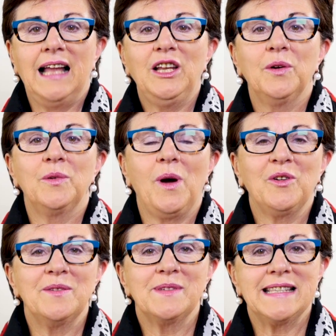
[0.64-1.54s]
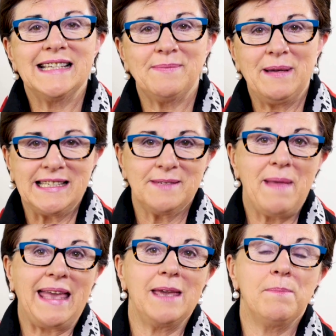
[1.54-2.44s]
Hello and welcome to this month's
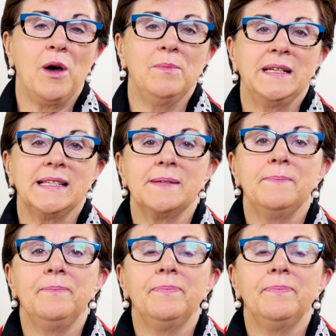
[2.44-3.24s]
Maggie Moment.